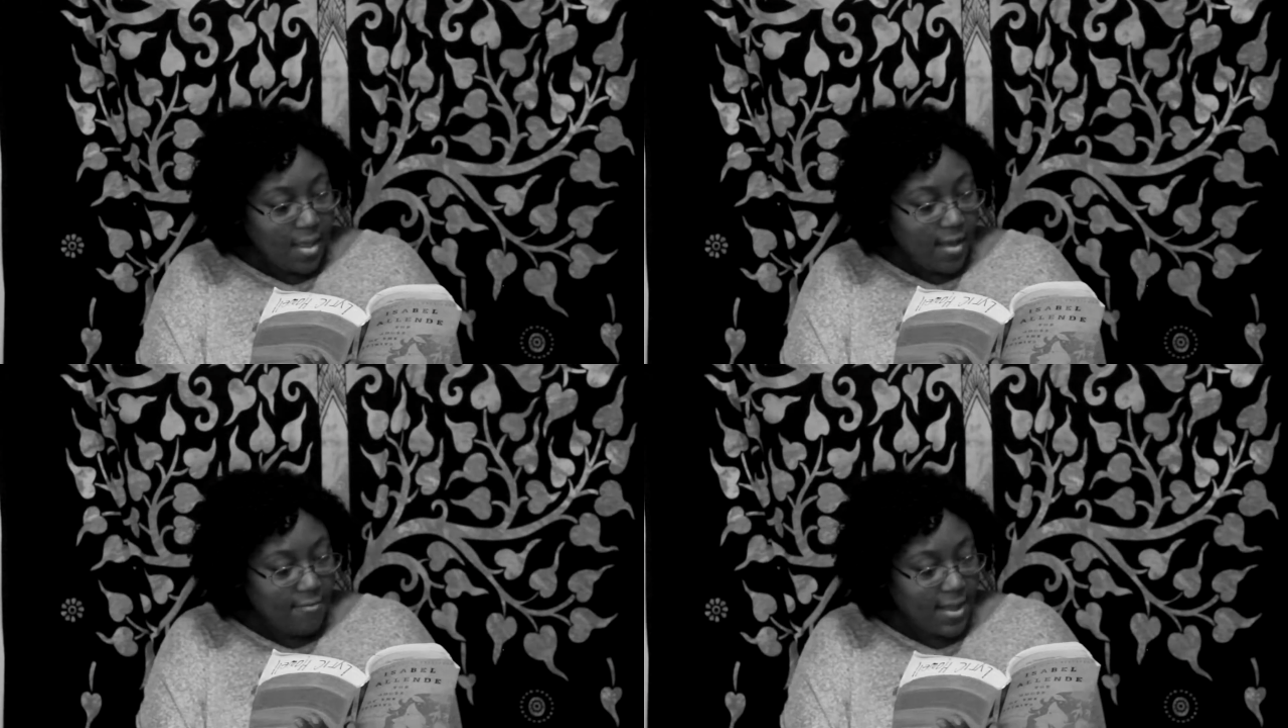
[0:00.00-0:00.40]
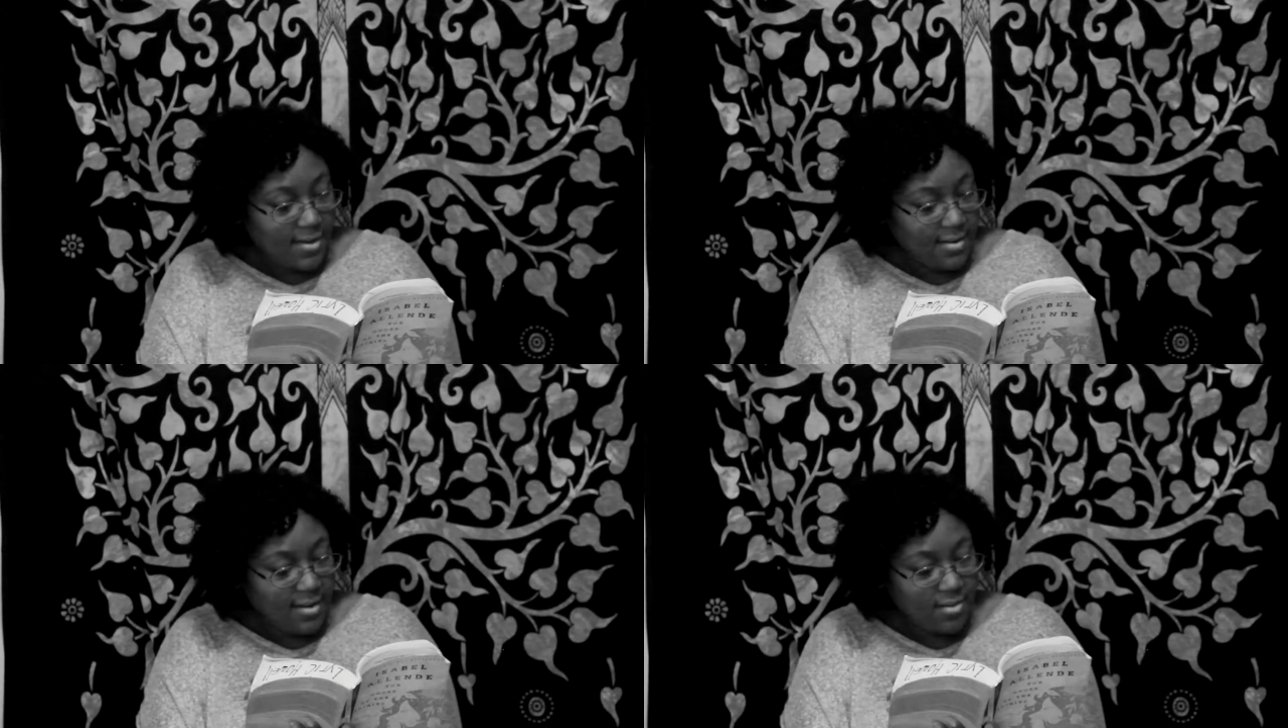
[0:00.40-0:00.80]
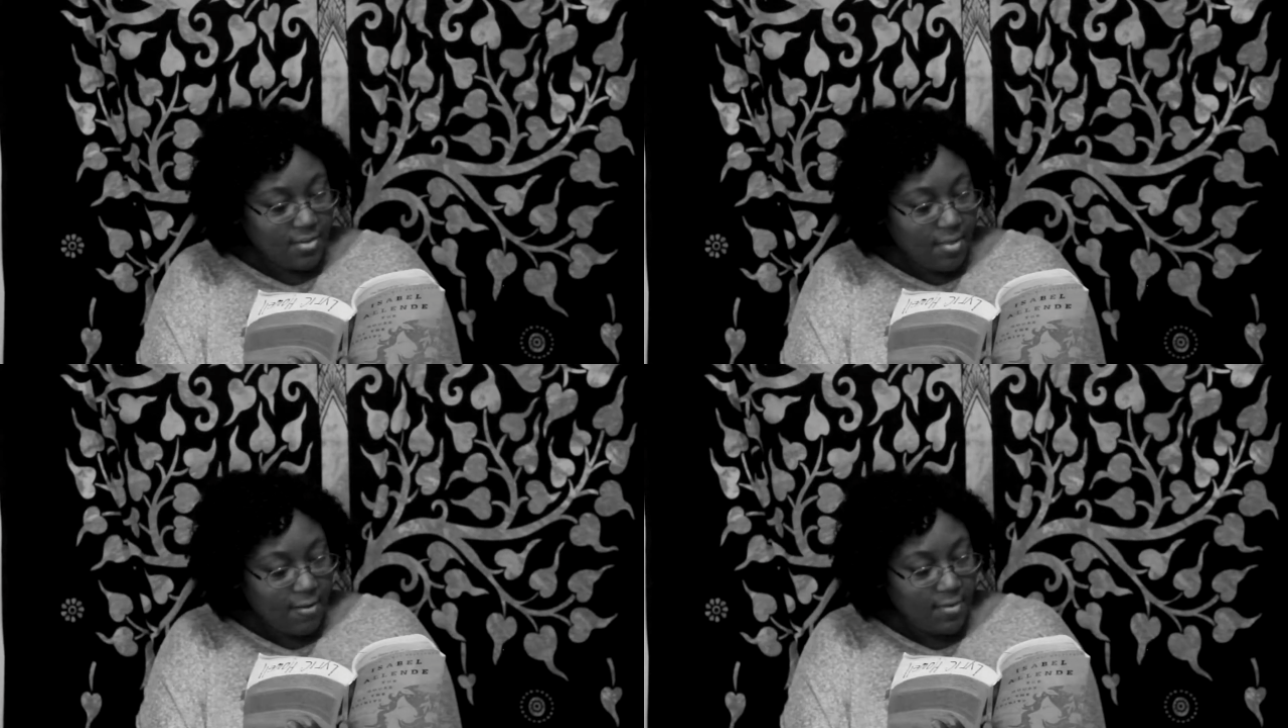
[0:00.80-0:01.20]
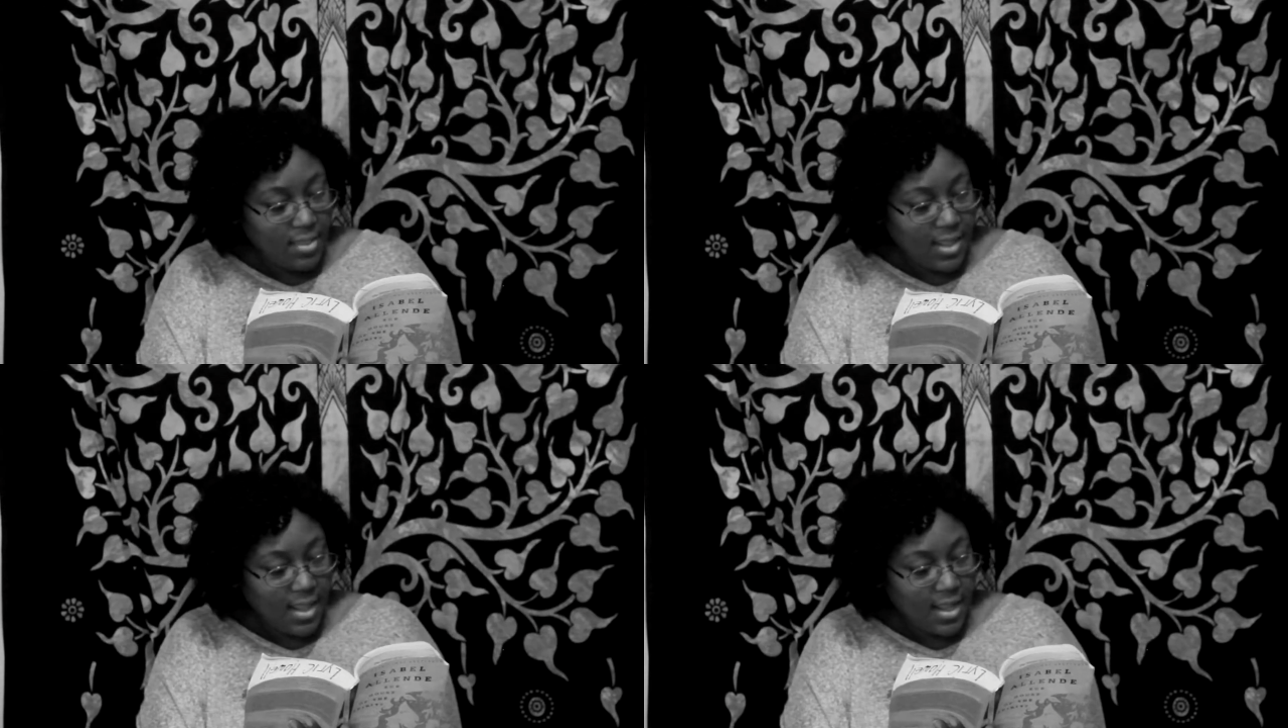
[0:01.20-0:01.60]
I've had to teach them
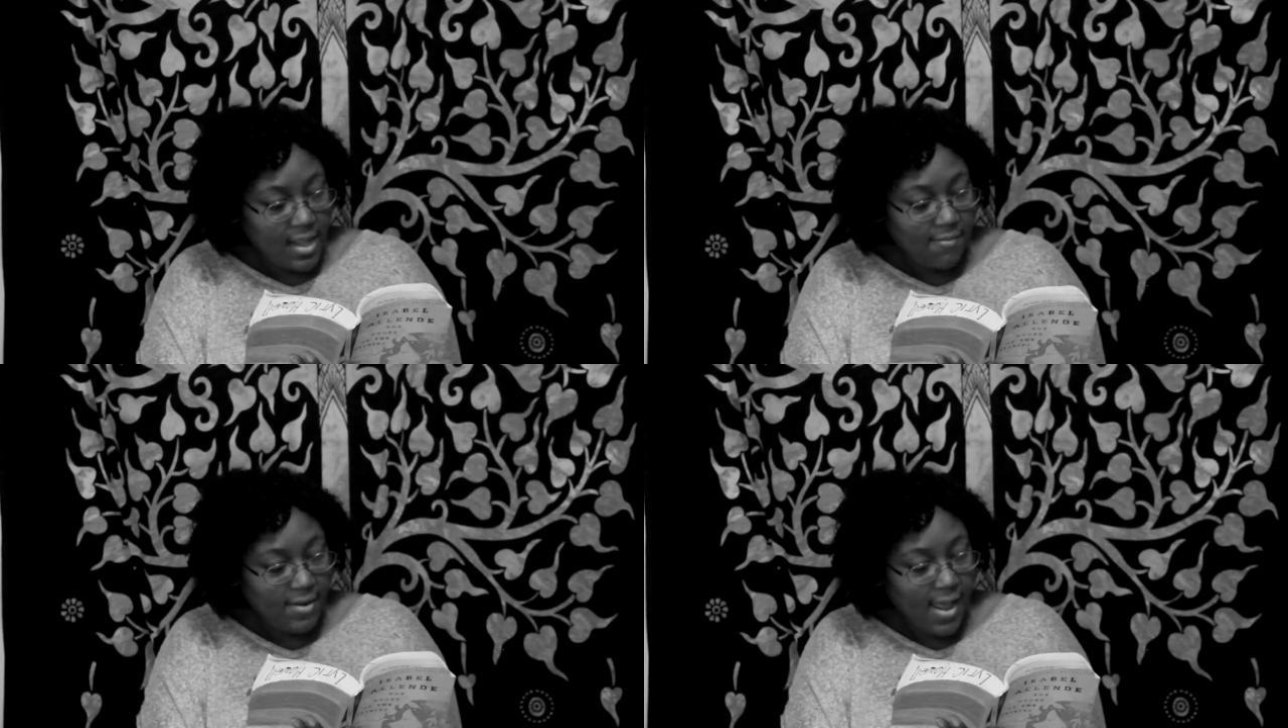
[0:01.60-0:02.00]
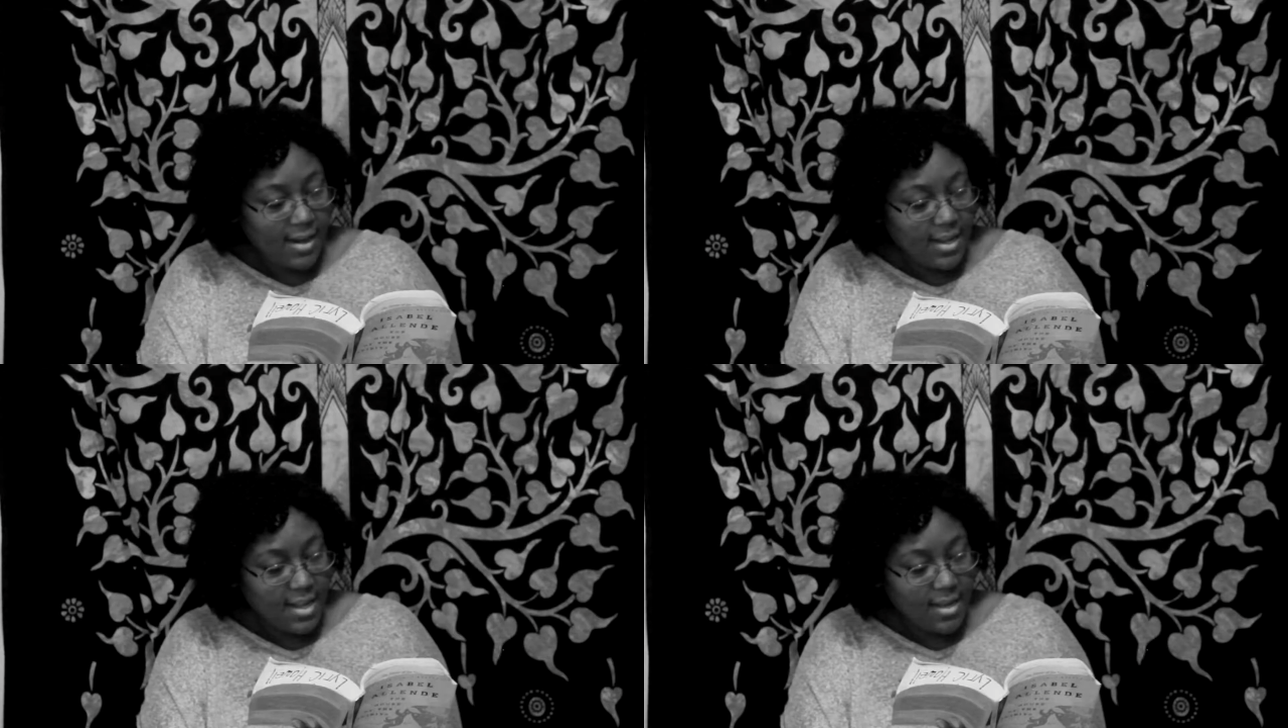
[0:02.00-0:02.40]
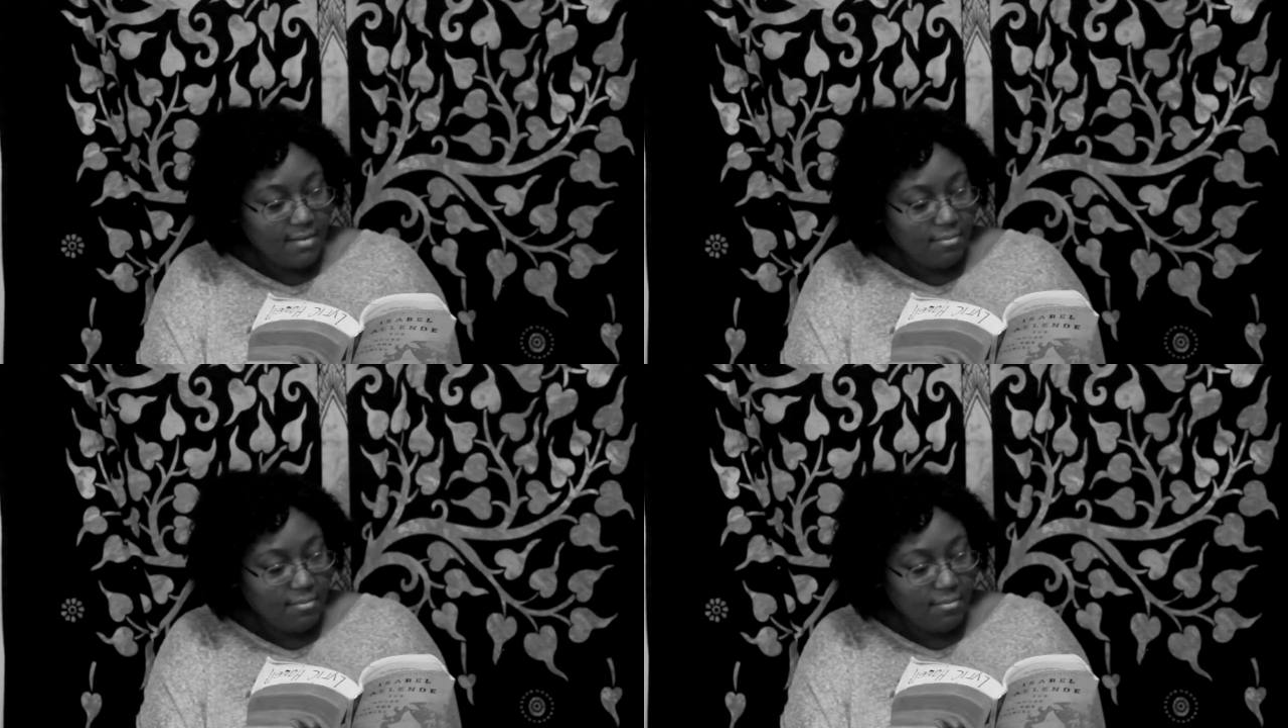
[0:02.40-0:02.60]
everything, even how to eat,